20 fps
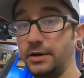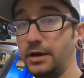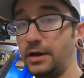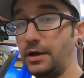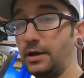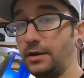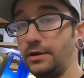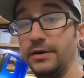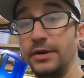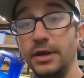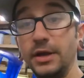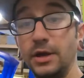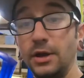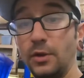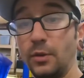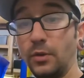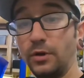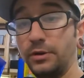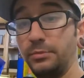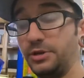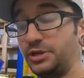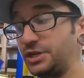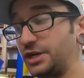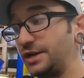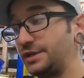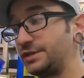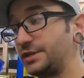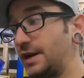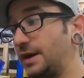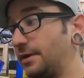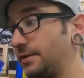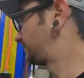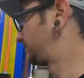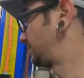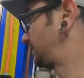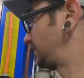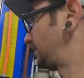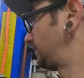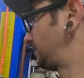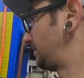We're going to be changing out
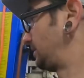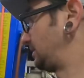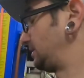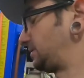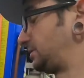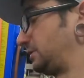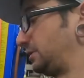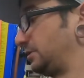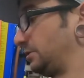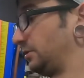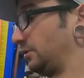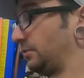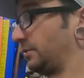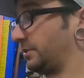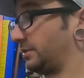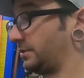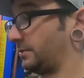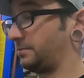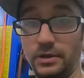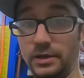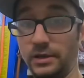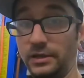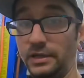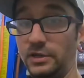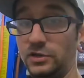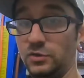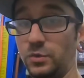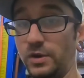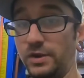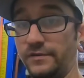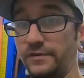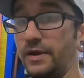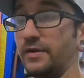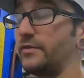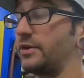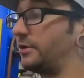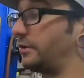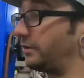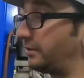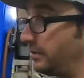the ECU with a Elite
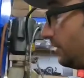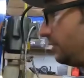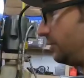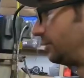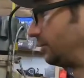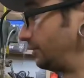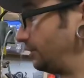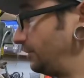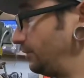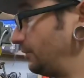2500, doing a new